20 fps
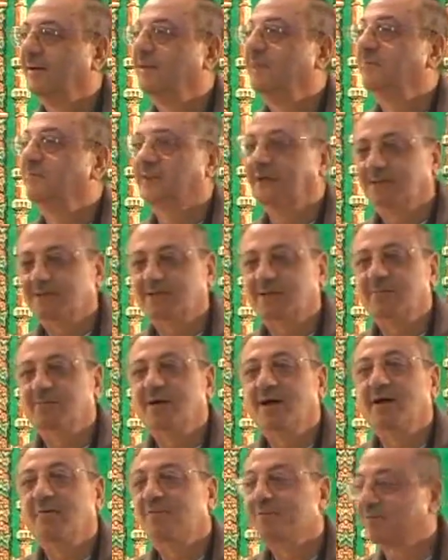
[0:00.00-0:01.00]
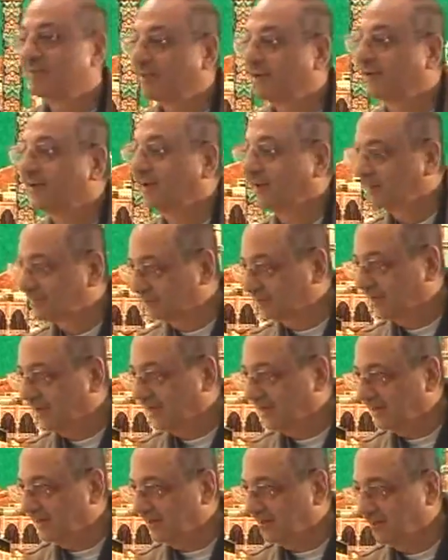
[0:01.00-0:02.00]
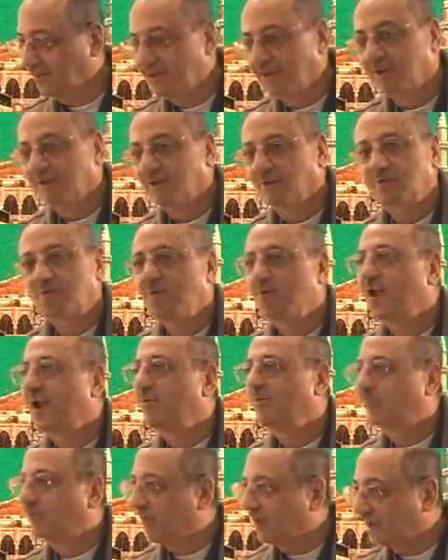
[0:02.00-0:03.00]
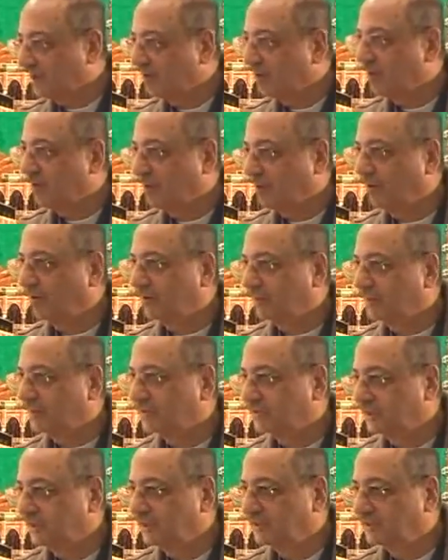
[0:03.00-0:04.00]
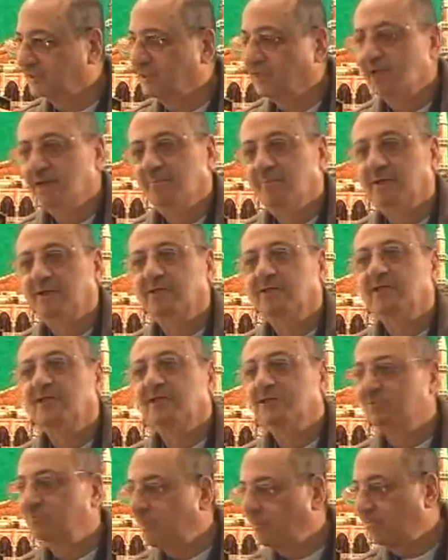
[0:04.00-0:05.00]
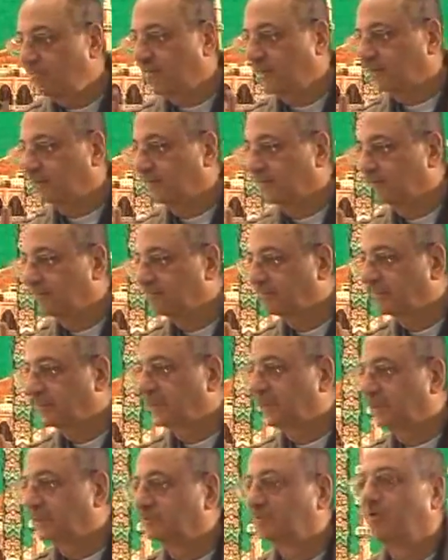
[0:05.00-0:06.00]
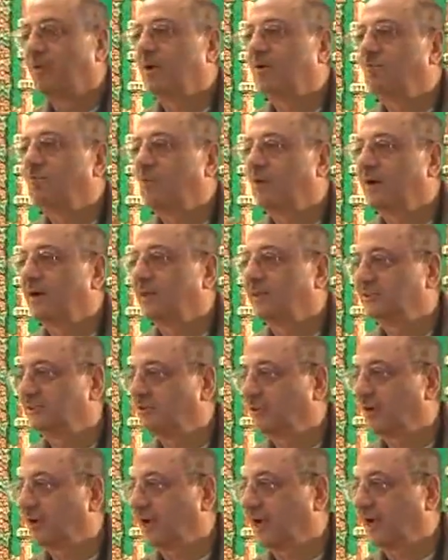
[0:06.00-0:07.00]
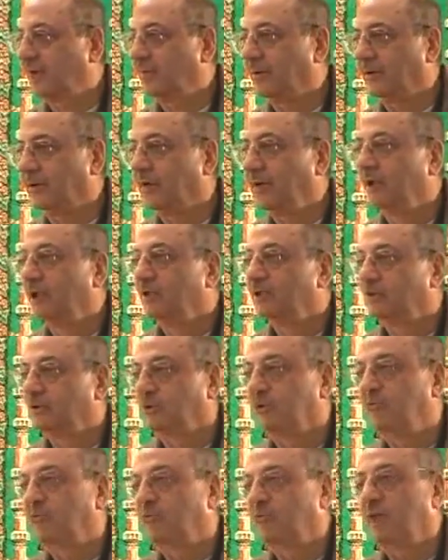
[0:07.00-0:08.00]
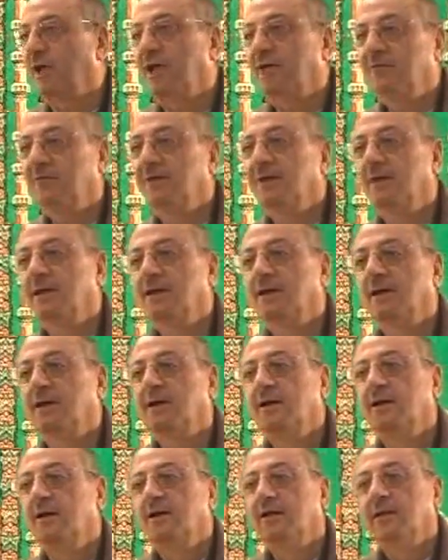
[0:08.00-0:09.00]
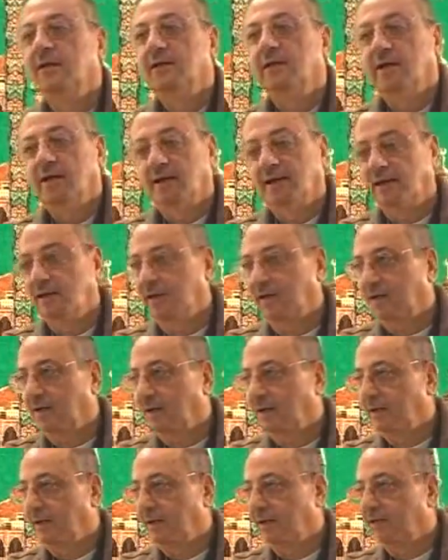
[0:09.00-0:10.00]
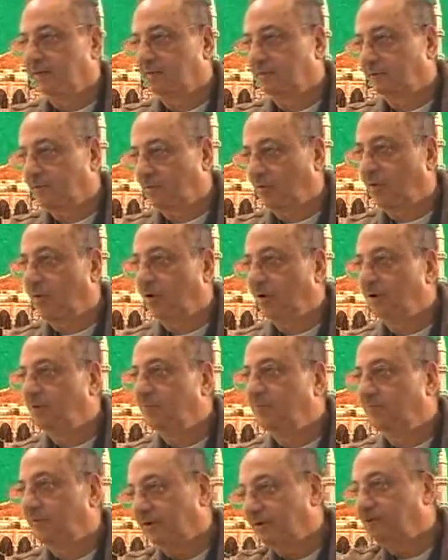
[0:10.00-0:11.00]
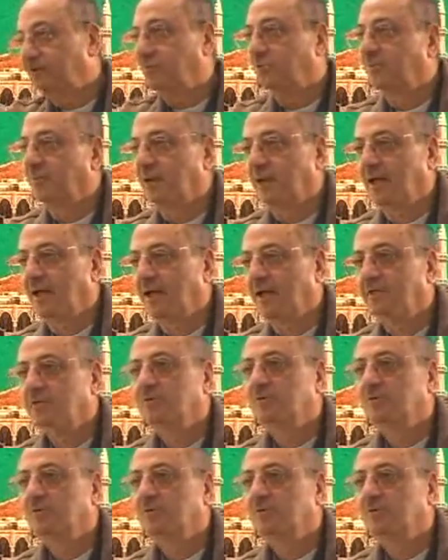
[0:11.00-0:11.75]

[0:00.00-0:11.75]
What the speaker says: Because Jama Muzakkar Salim. You don't have to write down all these things, but it is mufrad. It is one word is your khabar. So if you have a column for jumla, you